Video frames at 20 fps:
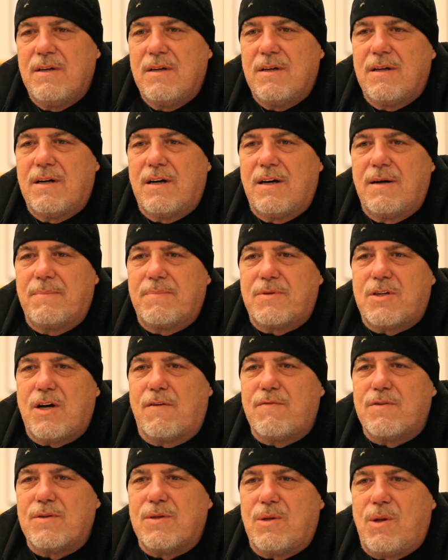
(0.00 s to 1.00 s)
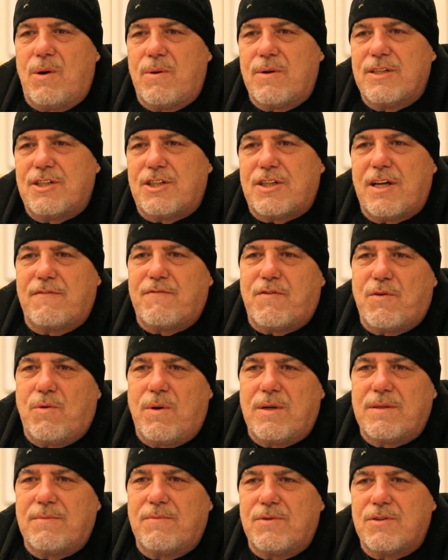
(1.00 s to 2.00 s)
covering the Lower East Side for
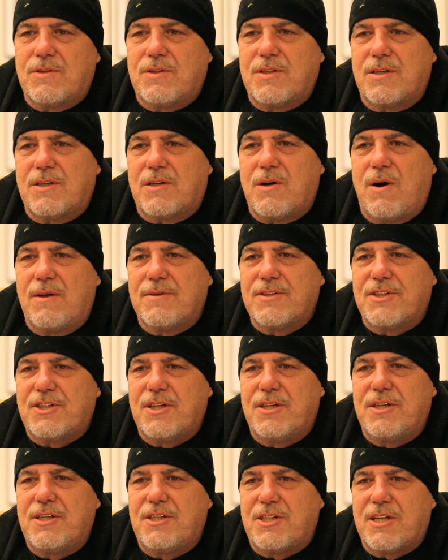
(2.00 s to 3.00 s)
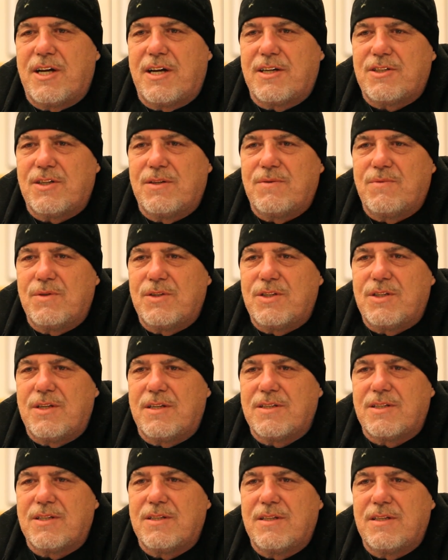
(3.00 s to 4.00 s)
what was then called the City section, which
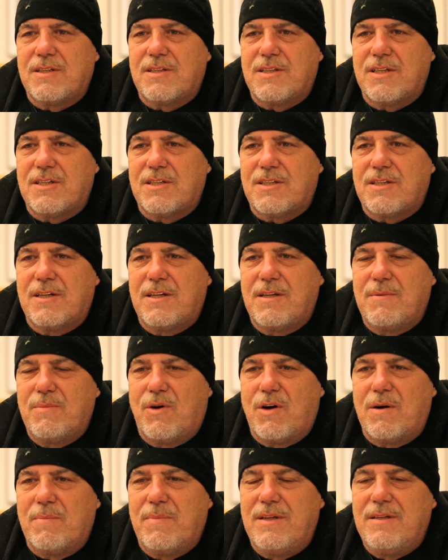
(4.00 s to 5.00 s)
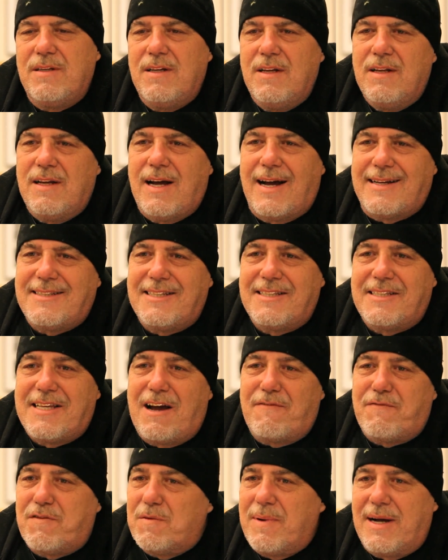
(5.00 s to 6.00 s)
doesn't exist anymore, but I did
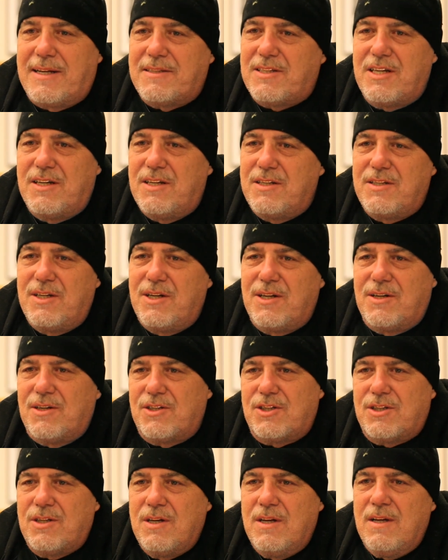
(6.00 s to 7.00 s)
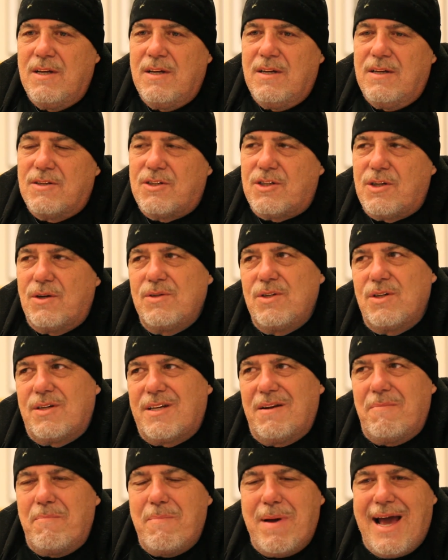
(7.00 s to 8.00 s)
that for about 10 years. So you
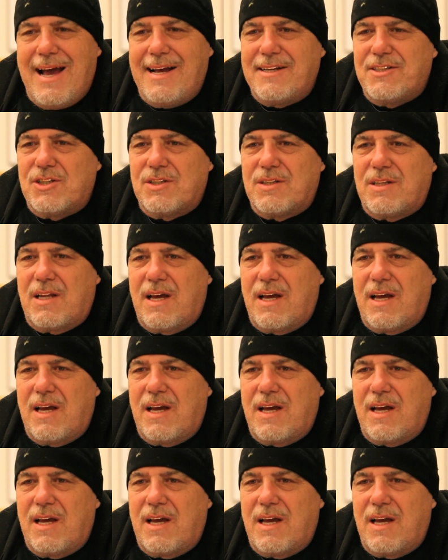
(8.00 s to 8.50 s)
can imagine,